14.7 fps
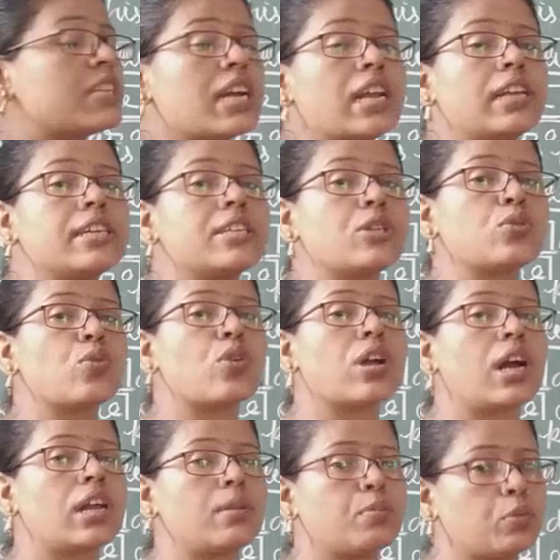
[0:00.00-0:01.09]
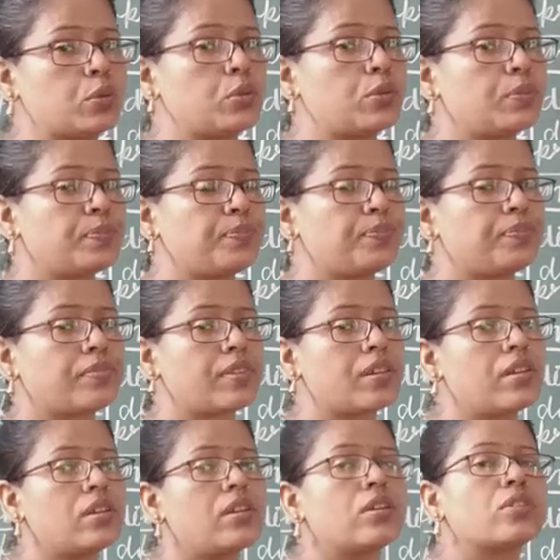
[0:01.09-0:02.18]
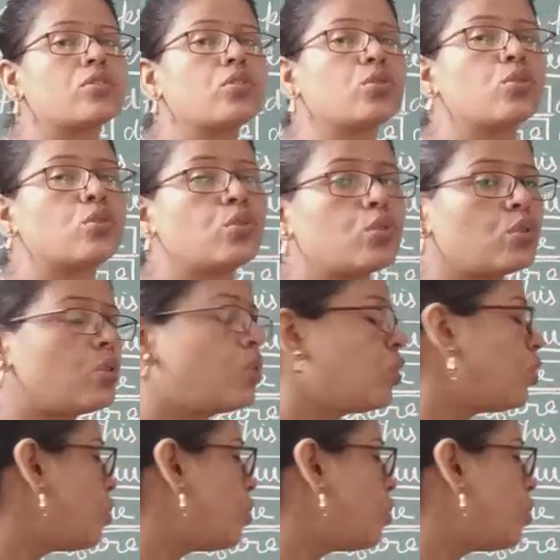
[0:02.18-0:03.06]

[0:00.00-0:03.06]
Delhi to Kanpur. So